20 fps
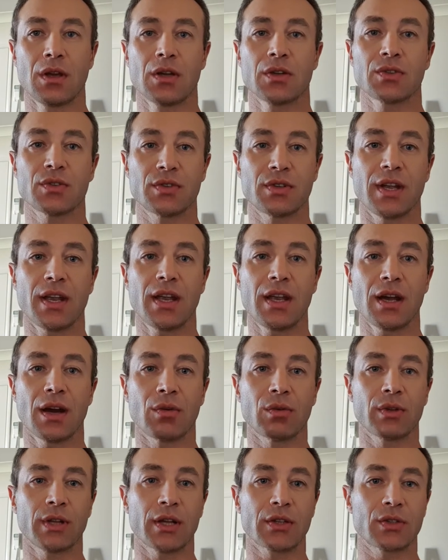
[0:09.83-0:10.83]
Today I
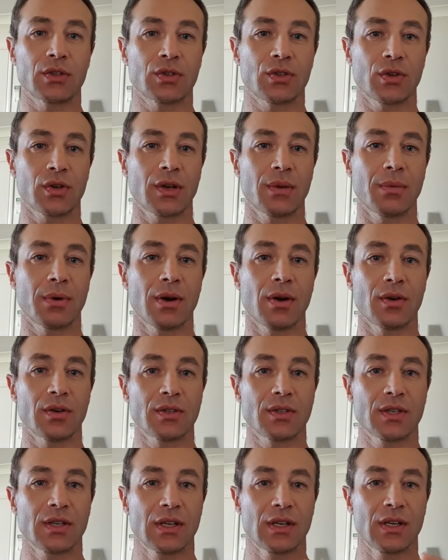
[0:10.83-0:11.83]
would like to talk
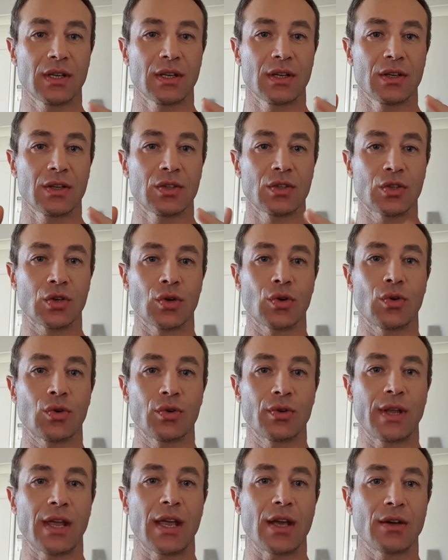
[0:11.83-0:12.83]
about
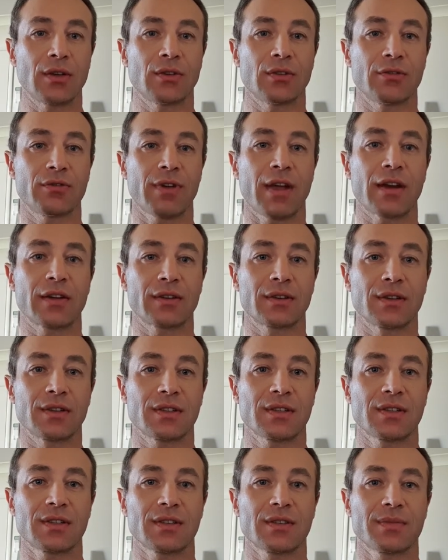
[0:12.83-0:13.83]
toenail
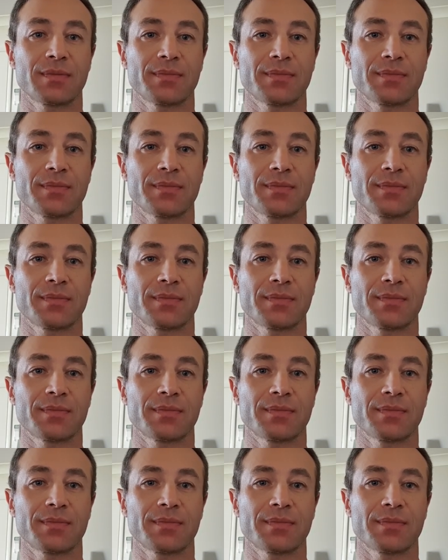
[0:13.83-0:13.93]
fungus.